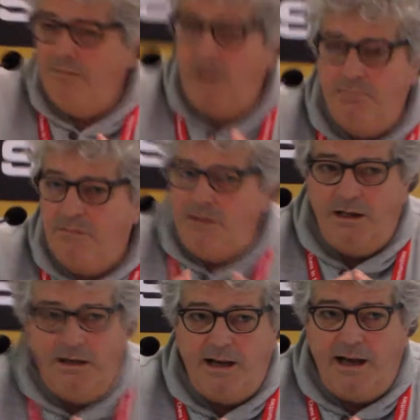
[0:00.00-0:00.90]

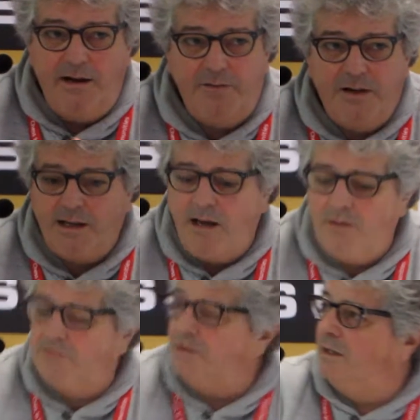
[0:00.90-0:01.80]
In every
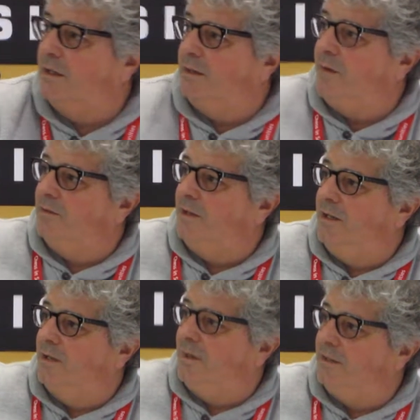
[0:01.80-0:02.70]
country around
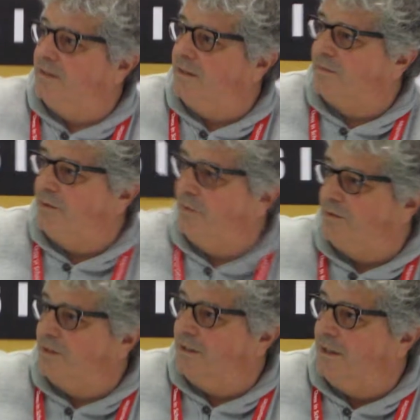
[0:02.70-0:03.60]
here where this is
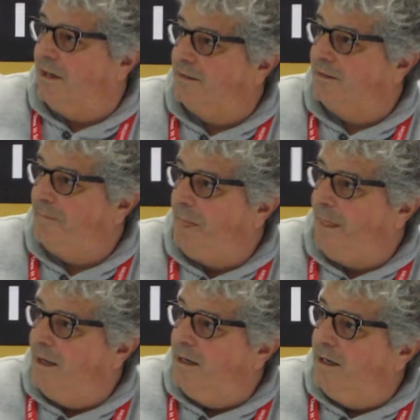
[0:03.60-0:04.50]
produced yet.
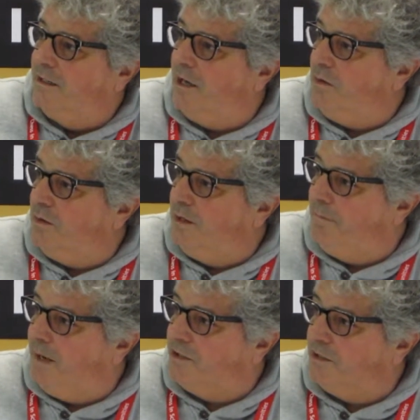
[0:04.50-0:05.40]
Now
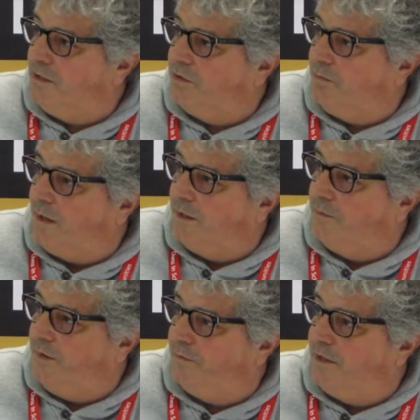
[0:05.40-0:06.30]
imagine that you are in
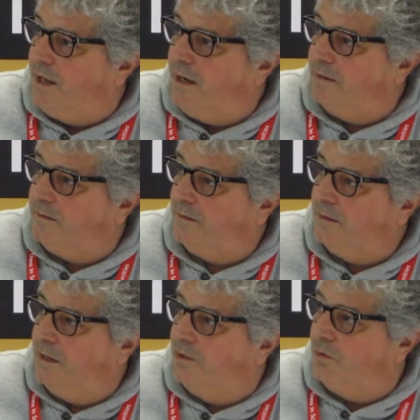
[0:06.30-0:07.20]
58
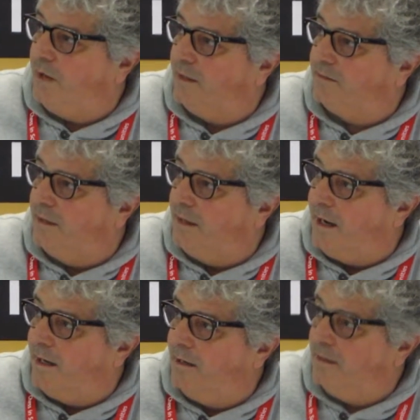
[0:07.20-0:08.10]
and you get a
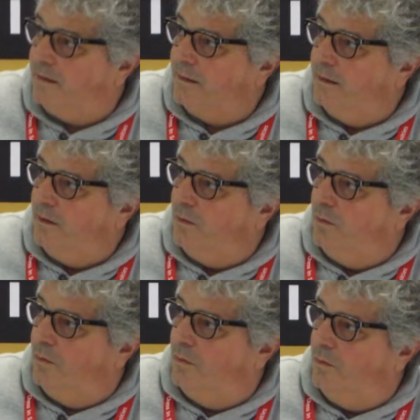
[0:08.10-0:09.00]
9
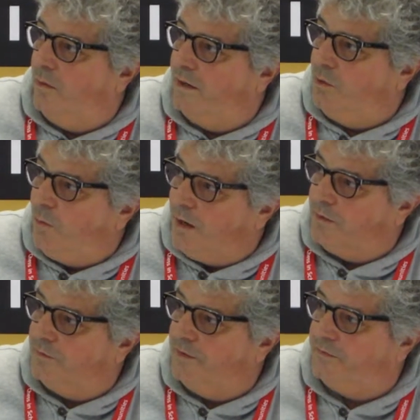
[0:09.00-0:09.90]
when you are
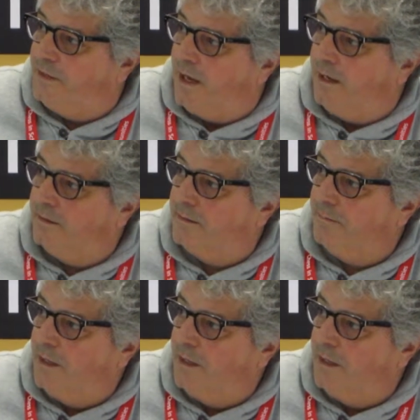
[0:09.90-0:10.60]
on 58.